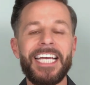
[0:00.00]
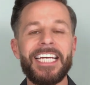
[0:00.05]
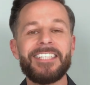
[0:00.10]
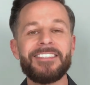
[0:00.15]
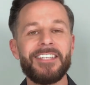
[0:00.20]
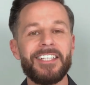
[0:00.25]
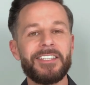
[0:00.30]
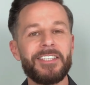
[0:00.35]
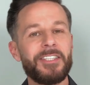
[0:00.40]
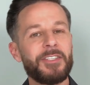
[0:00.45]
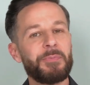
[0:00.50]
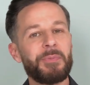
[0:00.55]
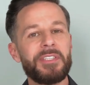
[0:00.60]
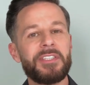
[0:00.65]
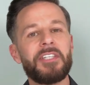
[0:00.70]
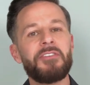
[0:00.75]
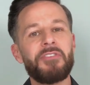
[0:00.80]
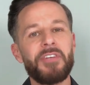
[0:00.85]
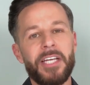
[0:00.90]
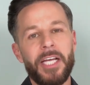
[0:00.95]
In that
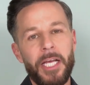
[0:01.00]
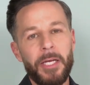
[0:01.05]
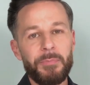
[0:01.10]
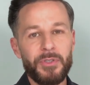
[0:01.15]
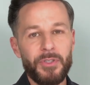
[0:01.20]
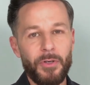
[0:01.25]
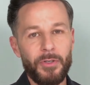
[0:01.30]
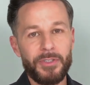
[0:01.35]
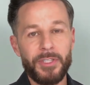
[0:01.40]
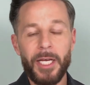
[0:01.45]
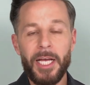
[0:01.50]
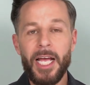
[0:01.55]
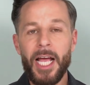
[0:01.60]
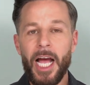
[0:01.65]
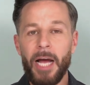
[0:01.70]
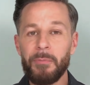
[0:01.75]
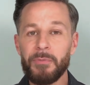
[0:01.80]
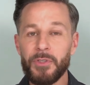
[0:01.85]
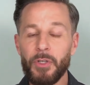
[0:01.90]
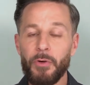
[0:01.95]
specific episode,
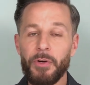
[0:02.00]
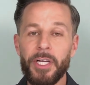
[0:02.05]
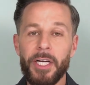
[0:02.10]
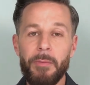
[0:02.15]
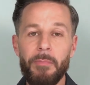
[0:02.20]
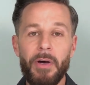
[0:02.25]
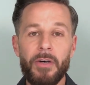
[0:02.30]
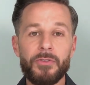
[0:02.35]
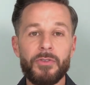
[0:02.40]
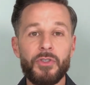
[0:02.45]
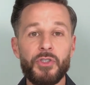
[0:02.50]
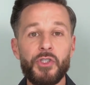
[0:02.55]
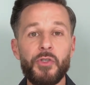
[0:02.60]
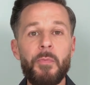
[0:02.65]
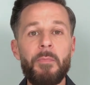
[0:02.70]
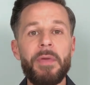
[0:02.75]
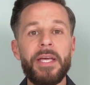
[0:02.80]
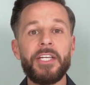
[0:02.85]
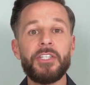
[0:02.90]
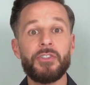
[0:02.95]
I'm talking about two
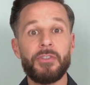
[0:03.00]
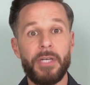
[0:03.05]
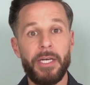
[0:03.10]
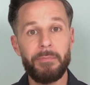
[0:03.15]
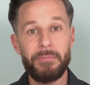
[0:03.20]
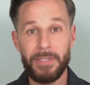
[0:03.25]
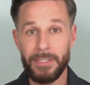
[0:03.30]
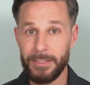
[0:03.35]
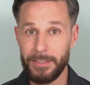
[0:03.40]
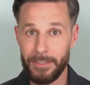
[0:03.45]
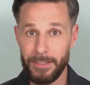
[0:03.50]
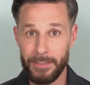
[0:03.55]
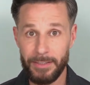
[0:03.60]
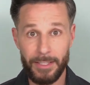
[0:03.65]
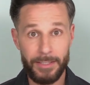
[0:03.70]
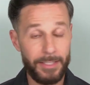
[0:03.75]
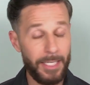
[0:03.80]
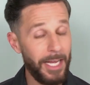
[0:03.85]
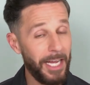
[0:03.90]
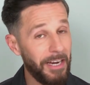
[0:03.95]
major abilities
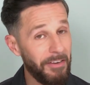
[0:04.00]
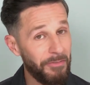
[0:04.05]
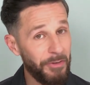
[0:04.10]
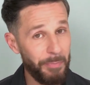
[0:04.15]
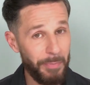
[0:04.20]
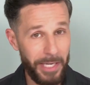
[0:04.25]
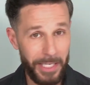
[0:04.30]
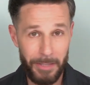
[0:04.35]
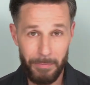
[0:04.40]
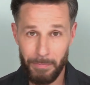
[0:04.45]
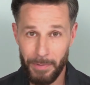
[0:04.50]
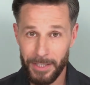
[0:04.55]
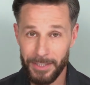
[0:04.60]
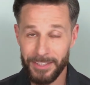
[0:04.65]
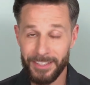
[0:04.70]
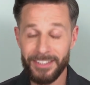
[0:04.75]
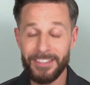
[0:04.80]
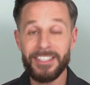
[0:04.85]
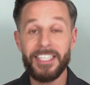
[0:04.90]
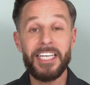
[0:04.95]
that every makeup
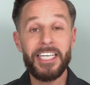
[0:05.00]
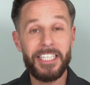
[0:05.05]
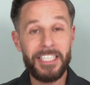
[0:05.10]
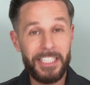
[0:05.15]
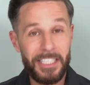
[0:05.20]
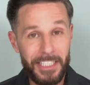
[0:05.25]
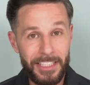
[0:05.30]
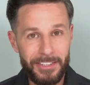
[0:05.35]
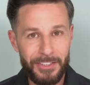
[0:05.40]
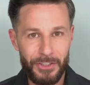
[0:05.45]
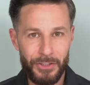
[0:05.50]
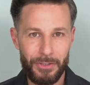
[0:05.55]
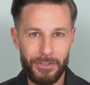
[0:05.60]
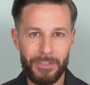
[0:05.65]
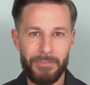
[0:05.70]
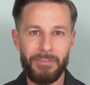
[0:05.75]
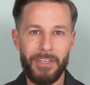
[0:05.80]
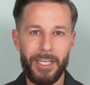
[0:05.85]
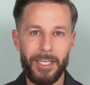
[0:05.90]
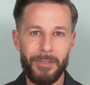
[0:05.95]
artist needs to
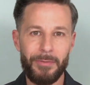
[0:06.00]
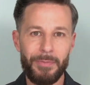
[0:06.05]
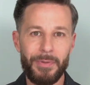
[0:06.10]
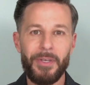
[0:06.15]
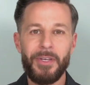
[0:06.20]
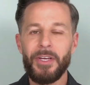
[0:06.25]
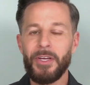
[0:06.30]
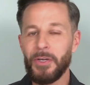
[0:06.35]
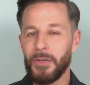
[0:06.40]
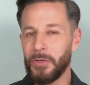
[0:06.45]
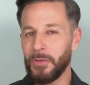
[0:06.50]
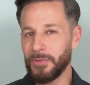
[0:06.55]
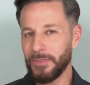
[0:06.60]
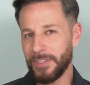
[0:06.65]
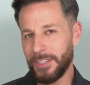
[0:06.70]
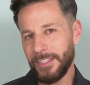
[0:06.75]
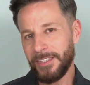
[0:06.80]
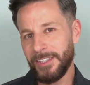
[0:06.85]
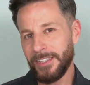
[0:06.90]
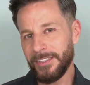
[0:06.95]
develop:
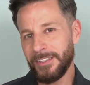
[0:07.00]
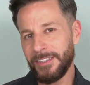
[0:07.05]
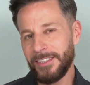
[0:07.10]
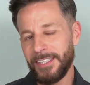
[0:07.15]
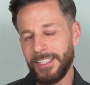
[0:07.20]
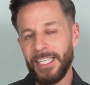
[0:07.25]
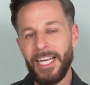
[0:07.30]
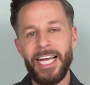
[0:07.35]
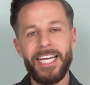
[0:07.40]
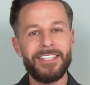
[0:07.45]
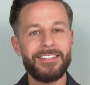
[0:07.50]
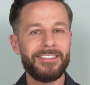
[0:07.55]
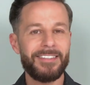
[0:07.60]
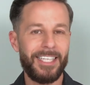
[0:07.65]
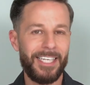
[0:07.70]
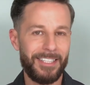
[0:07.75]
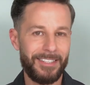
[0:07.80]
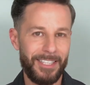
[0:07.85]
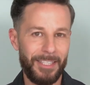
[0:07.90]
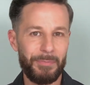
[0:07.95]
consistency and
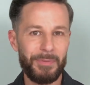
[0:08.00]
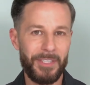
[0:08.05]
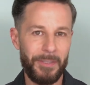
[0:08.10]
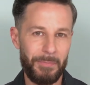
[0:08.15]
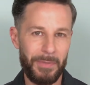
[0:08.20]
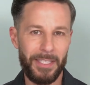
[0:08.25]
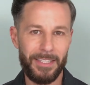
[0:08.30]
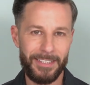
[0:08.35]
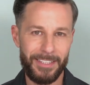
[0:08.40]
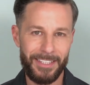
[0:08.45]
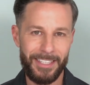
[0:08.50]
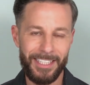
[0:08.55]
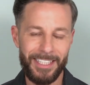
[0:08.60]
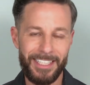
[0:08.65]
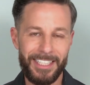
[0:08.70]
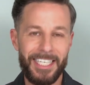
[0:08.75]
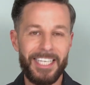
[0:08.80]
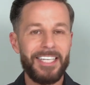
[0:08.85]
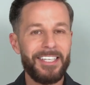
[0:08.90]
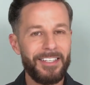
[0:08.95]

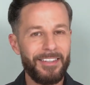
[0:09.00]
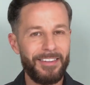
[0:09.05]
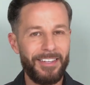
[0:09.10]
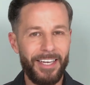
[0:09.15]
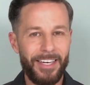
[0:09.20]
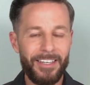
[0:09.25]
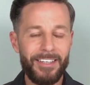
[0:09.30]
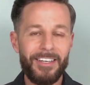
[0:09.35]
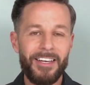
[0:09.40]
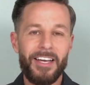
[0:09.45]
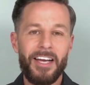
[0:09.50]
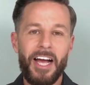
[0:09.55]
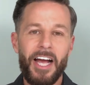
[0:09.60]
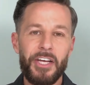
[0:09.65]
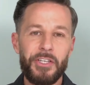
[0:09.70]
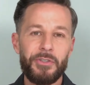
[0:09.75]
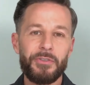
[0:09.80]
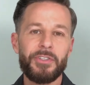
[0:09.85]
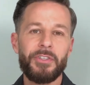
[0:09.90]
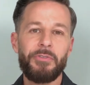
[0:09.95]
adaptability. There, I
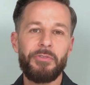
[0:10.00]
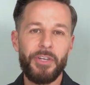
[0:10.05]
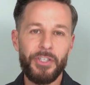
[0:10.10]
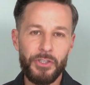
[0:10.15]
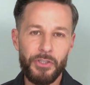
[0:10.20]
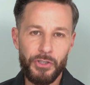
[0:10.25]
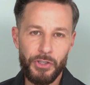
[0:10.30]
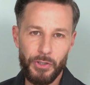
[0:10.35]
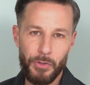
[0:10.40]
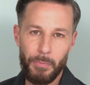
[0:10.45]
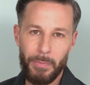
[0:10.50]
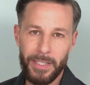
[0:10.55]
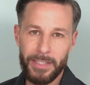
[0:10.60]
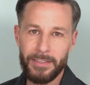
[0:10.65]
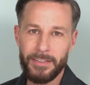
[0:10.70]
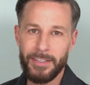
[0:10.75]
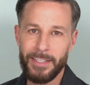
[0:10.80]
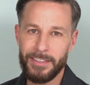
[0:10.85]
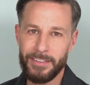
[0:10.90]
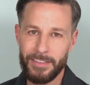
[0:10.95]
use a fashion show
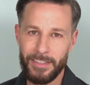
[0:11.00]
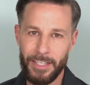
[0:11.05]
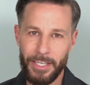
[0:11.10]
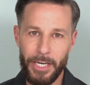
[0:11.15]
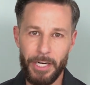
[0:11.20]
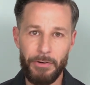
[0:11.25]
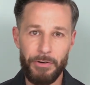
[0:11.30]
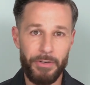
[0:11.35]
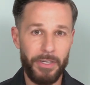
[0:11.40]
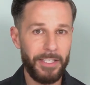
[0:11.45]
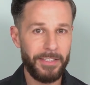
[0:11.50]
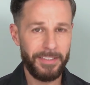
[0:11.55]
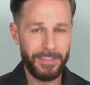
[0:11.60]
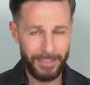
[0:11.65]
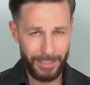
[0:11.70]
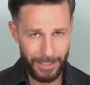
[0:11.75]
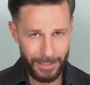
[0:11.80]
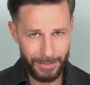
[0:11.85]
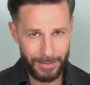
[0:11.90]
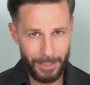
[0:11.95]
backstage scenario as
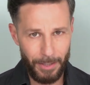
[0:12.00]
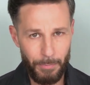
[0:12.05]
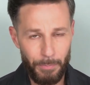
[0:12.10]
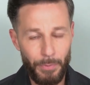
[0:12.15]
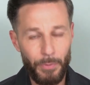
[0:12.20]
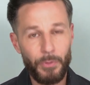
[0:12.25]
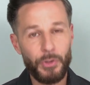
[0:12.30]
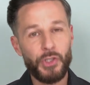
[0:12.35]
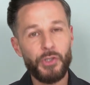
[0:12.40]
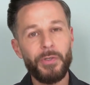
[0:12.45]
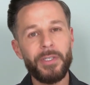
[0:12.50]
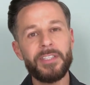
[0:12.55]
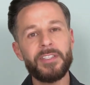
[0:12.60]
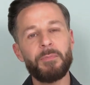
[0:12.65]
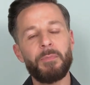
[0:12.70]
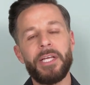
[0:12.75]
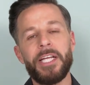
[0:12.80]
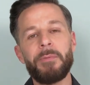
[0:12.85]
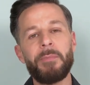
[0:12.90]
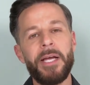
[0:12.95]
an example to
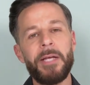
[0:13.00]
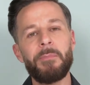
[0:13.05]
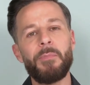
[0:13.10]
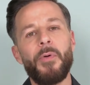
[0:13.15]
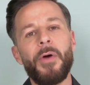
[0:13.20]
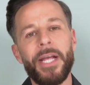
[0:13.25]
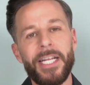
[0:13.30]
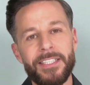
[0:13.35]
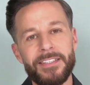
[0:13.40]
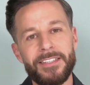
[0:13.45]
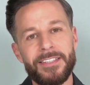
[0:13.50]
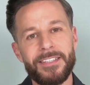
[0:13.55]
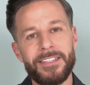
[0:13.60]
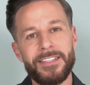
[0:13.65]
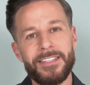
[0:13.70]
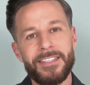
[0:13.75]
explain my point.